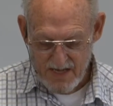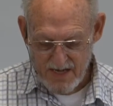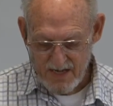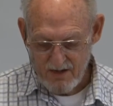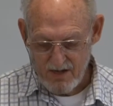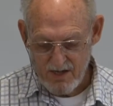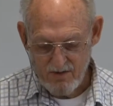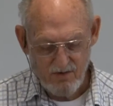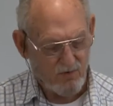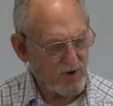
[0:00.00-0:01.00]
Now,
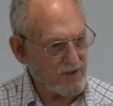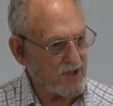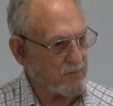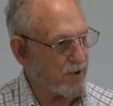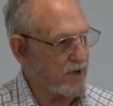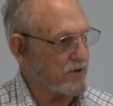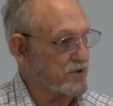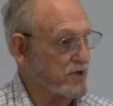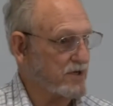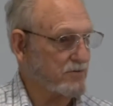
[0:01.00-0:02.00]
what do you think Peter and
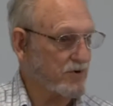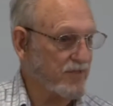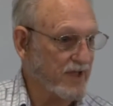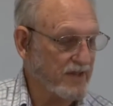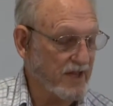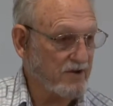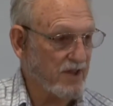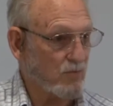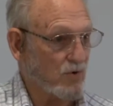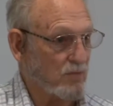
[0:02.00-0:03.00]
John were thinking? Here
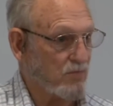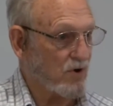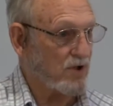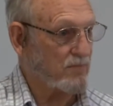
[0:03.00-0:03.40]
they were brought